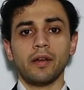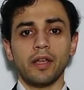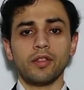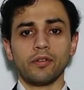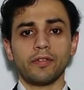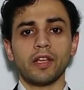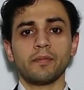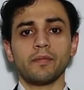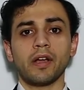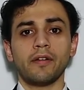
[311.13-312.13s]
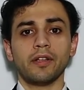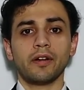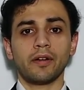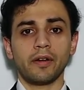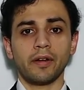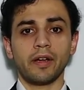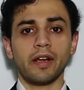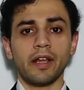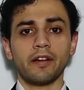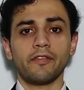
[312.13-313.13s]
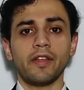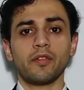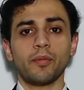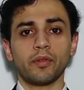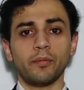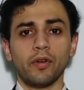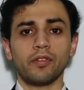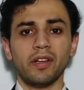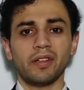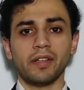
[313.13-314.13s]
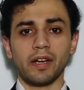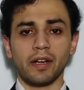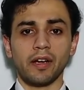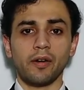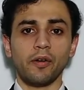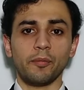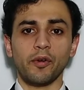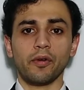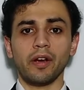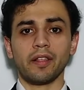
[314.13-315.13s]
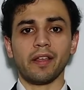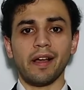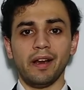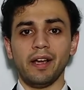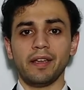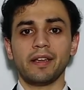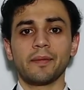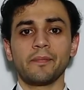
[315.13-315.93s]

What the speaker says: Each of them have their greater things, but mostly they are more or less alike.